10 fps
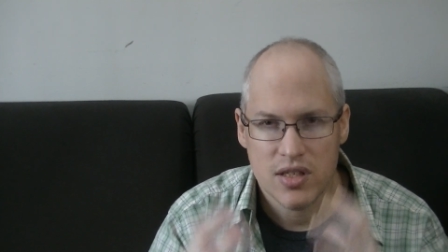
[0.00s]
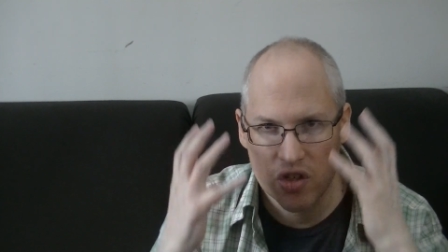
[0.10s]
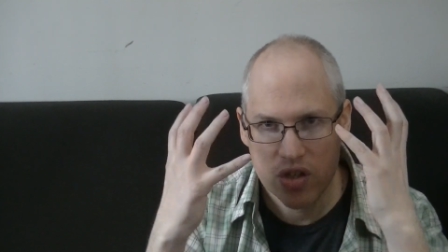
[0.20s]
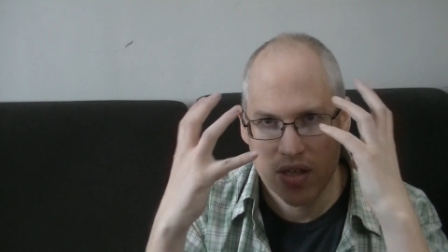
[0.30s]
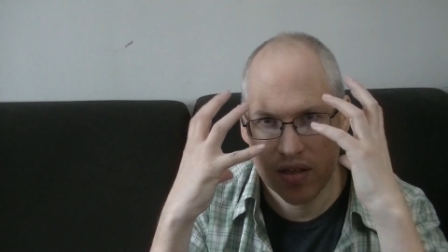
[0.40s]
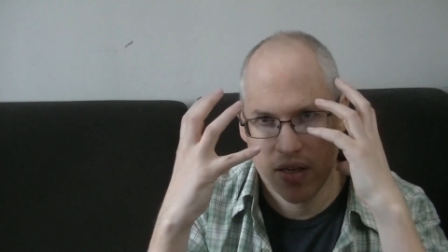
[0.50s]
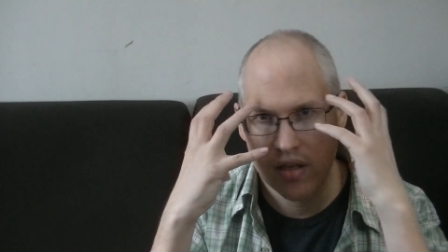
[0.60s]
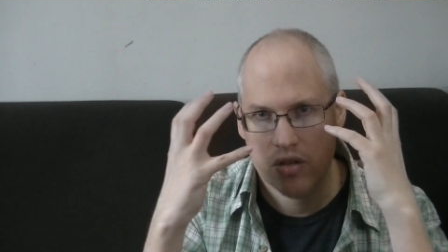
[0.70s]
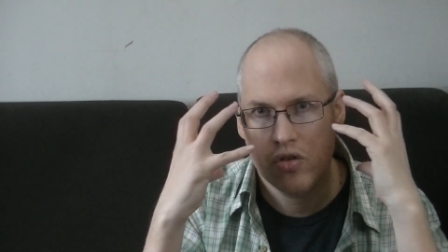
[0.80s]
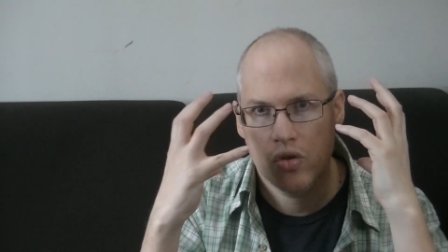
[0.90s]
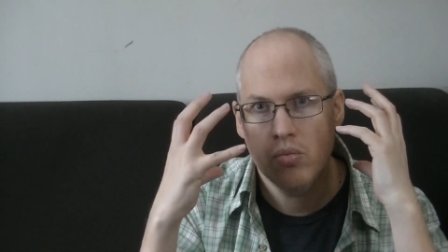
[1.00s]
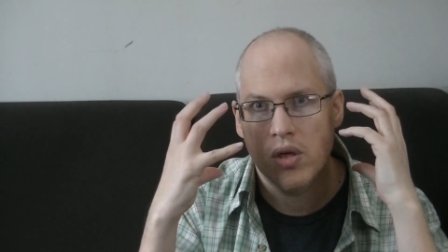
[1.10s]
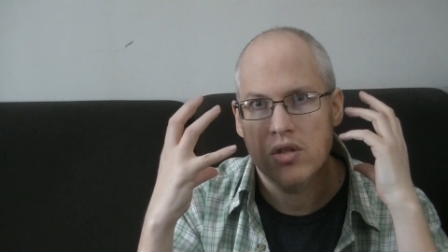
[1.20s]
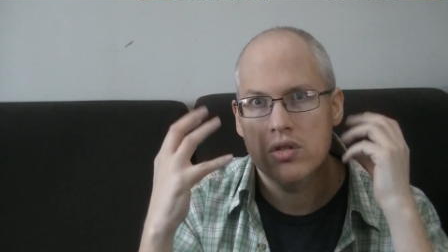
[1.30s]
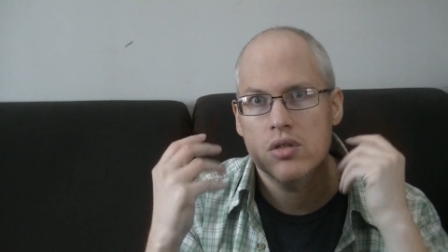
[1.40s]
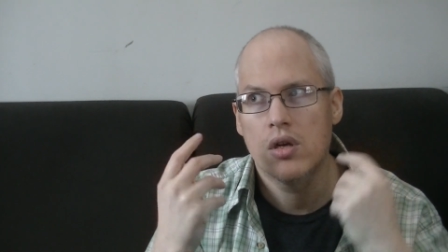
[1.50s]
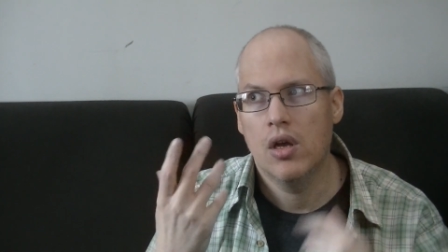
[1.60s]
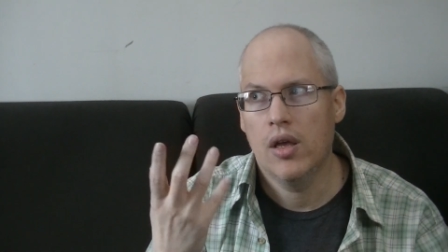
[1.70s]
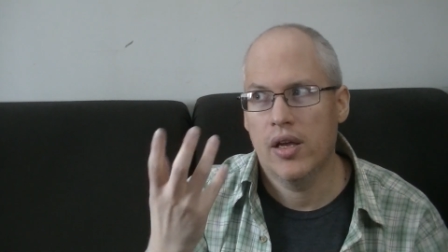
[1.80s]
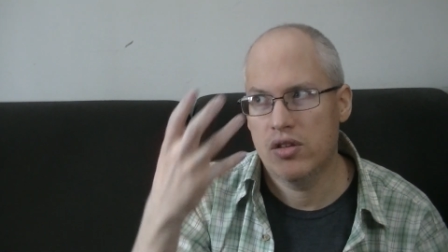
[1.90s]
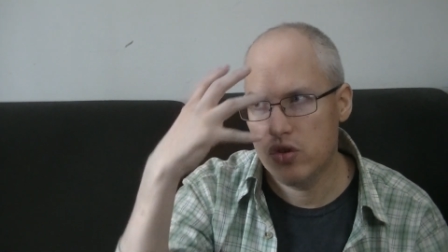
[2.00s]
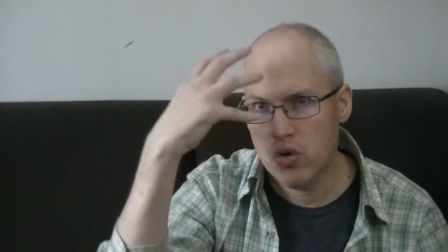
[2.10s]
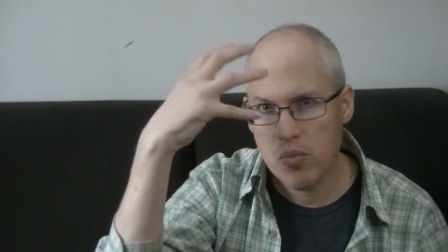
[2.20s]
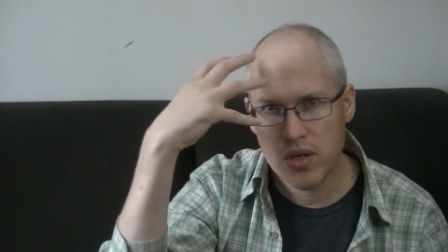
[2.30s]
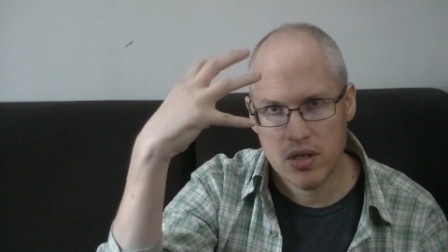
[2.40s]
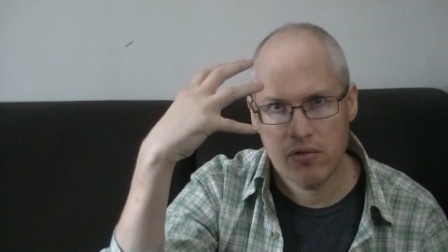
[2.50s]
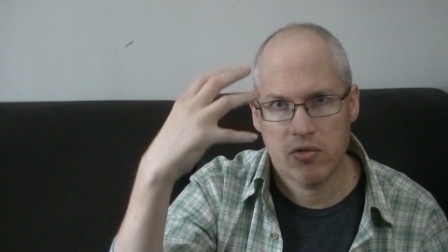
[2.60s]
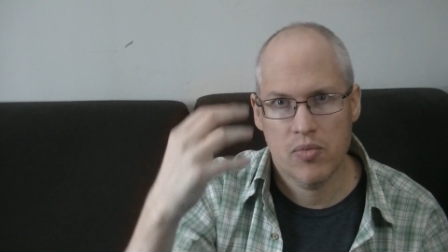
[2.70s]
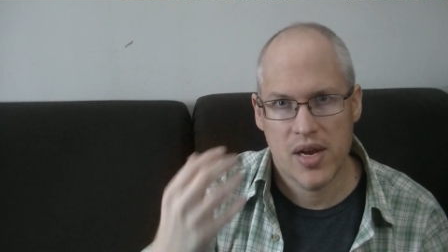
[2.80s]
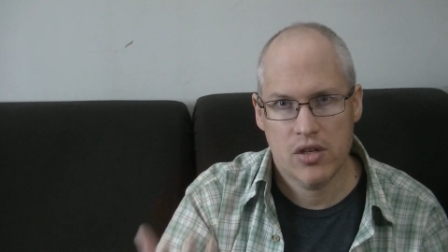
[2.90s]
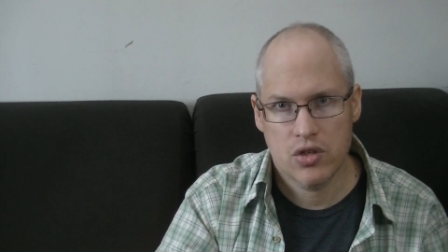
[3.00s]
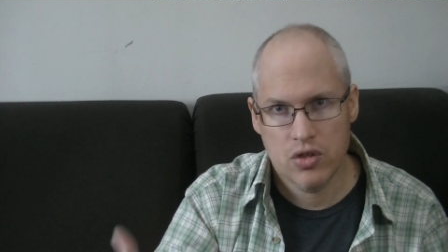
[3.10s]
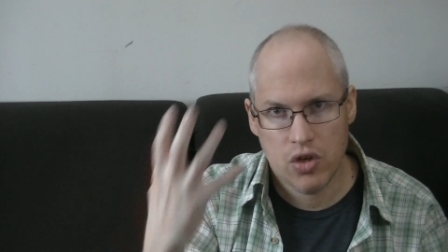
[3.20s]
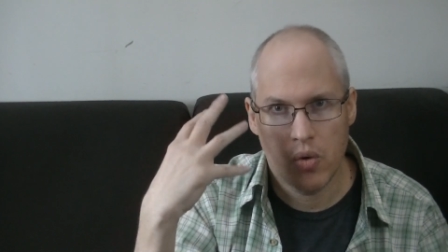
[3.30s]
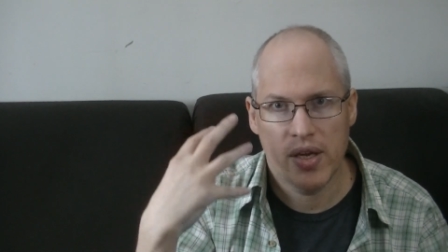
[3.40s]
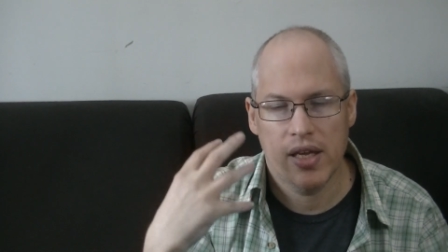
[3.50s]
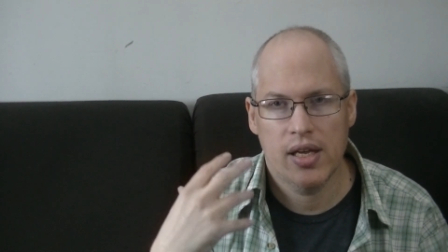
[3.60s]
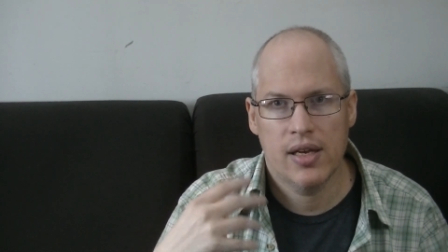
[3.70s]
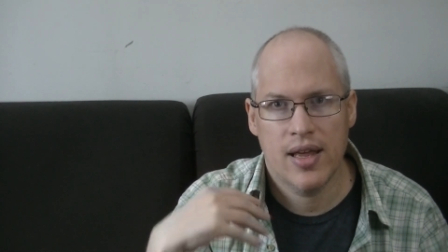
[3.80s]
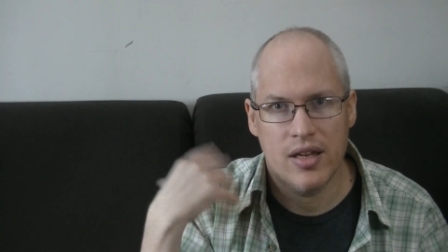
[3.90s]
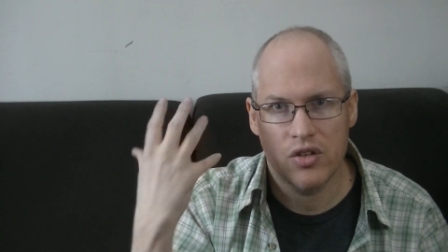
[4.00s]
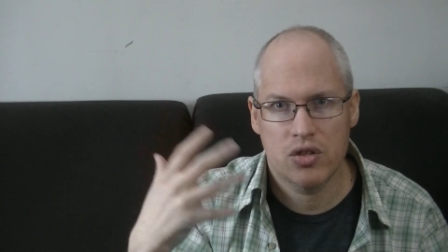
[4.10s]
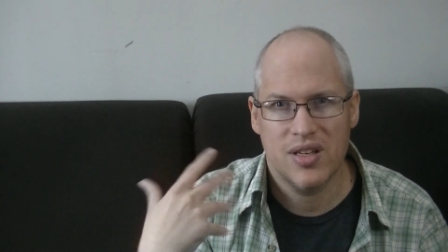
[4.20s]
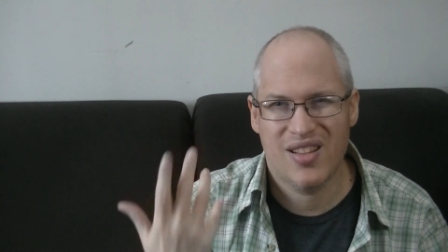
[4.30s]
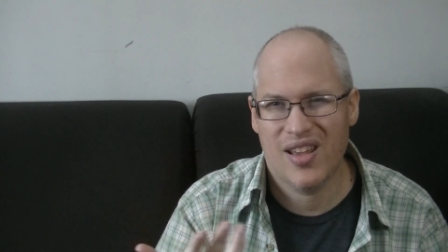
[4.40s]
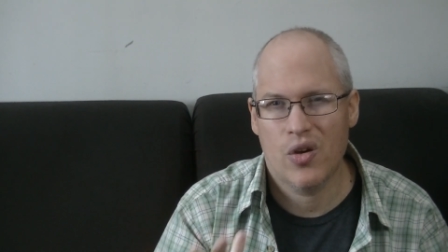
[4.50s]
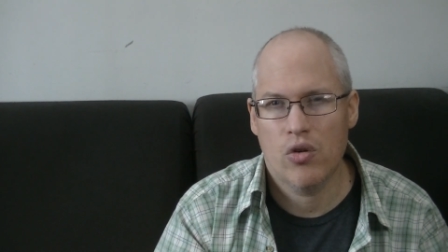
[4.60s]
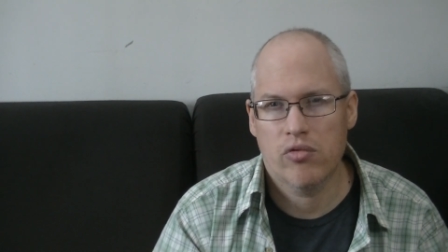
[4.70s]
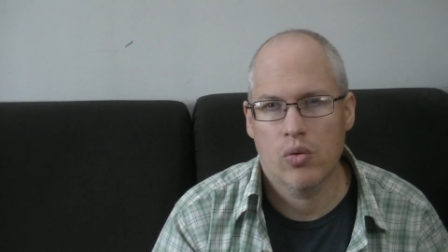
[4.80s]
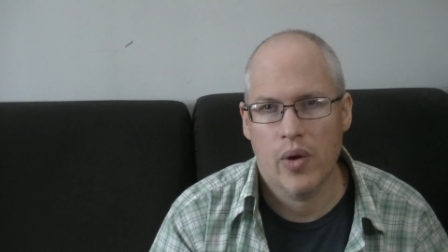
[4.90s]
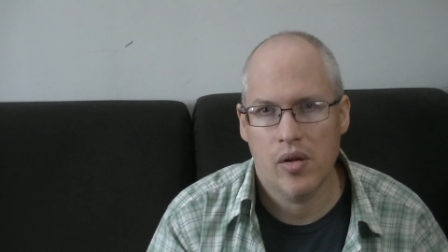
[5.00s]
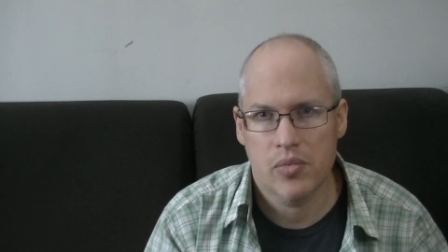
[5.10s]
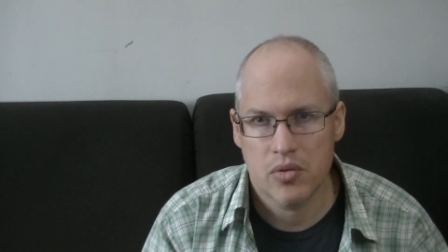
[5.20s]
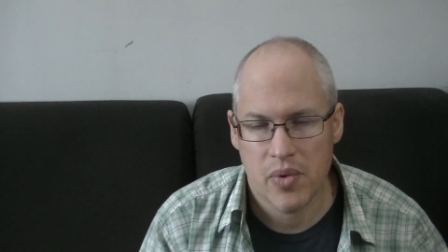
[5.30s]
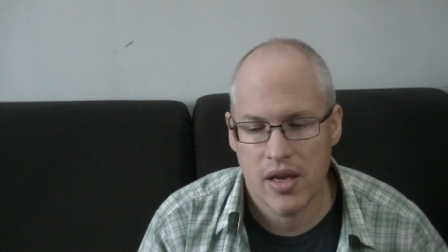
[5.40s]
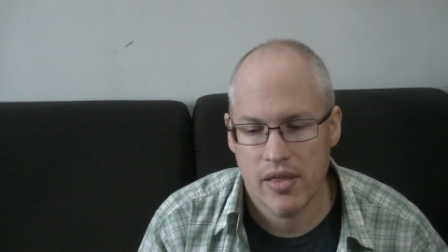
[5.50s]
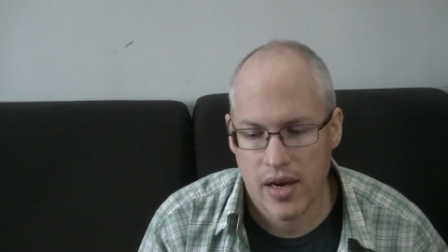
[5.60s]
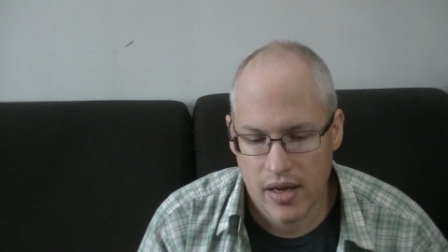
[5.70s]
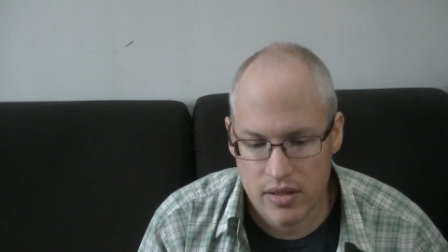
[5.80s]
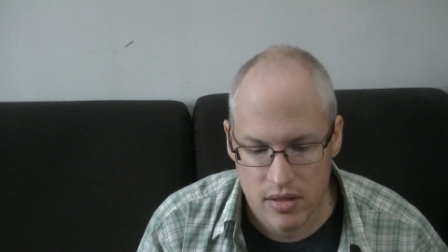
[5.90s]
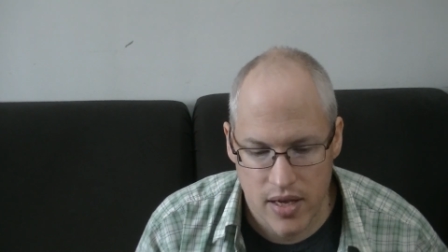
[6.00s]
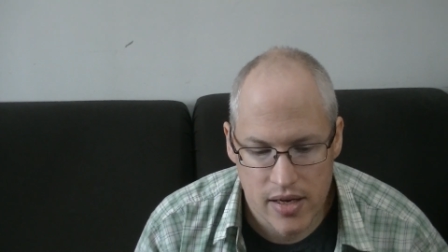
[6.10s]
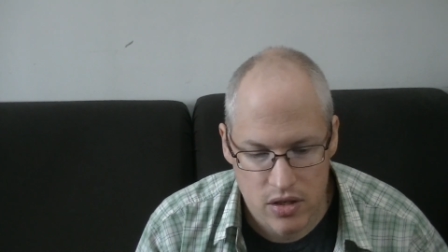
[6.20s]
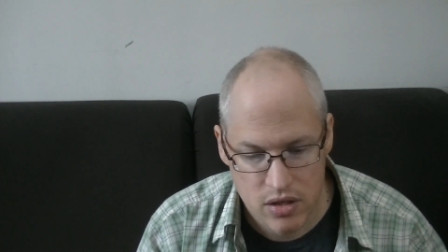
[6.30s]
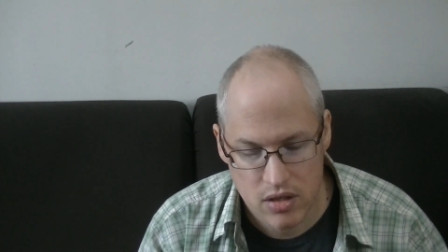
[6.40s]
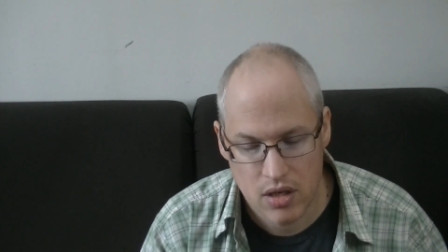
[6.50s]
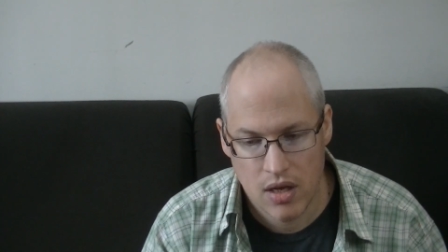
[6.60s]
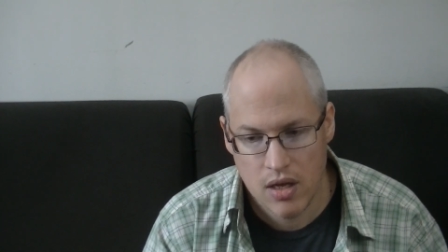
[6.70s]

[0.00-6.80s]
It's like it's too much information going in, and it like overwhelms me, and then I just,